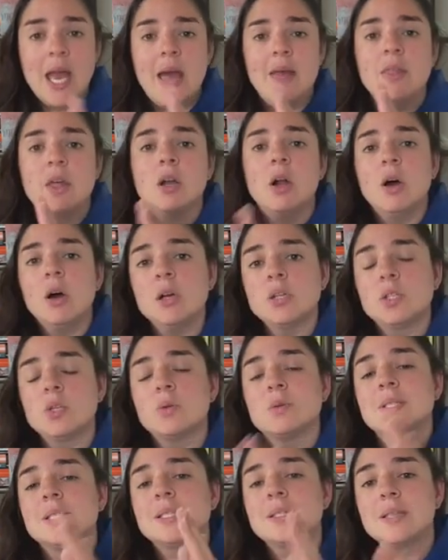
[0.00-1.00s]
and then
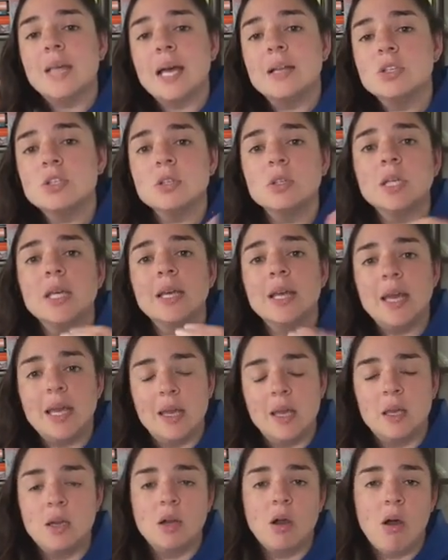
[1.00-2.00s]
also scheduling
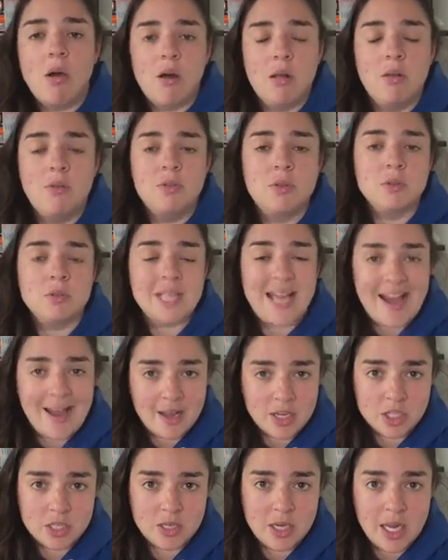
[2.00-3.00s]
in all of those
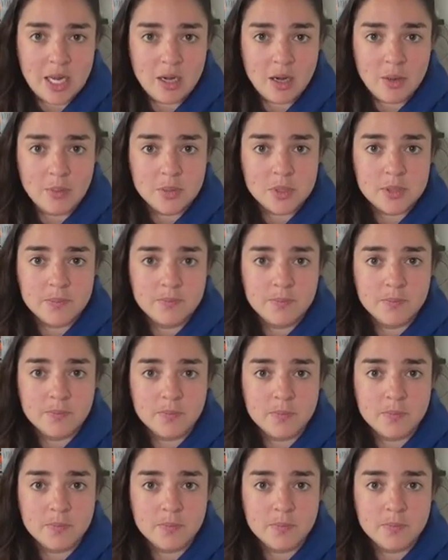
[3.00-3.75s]
action items.